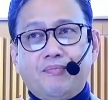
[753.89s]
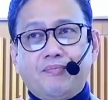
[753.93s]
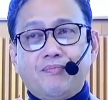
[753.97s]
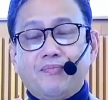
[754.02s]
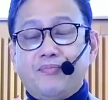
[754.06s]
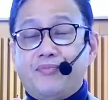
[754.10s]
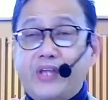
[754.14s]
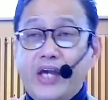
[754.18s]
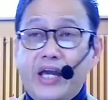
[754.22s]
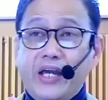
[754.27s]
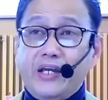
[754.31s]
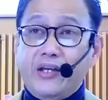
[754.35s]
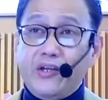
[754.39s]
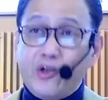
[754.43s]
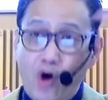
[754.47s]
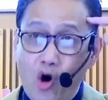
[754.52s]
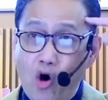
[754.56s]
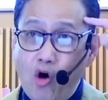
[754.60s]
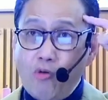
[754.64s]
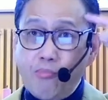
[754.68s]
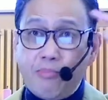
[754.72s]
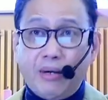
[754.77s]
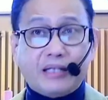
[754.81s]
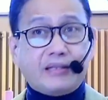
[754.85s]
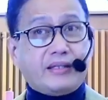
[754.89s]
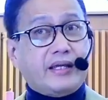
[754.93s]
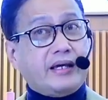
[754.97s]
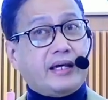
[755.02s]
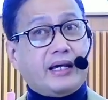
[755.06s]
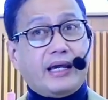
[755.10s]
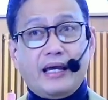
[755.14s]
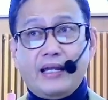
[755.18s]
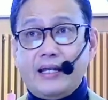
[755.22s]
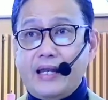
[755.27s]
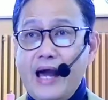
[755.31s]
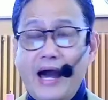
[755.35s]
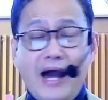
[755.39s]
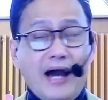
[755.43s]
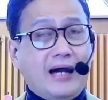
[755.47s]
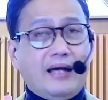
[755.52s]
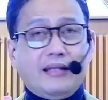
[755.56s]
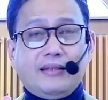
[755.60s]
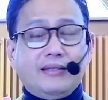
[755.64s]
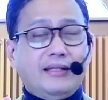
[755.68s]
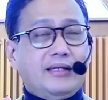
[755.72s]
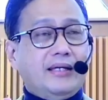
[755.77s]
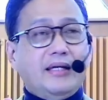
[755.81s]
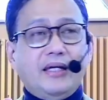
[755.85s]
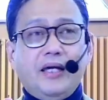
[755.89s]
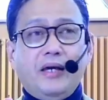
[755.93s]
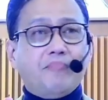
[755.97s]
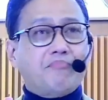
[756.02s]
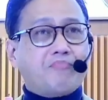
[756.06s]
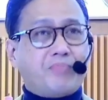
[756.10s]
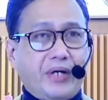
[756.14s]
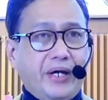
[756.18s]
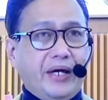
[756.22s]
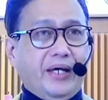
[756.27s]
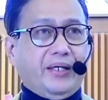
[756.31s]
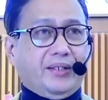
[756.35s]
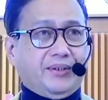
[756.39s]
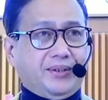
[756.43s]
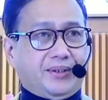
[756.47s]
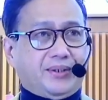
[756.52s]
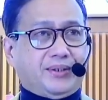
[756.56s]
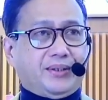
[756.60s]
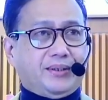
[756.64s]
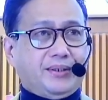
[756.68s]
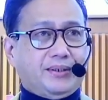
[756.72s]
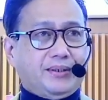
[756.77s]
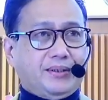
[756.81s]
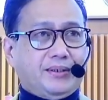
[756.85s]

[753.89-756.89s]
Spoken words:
They know, but they cannot embrace.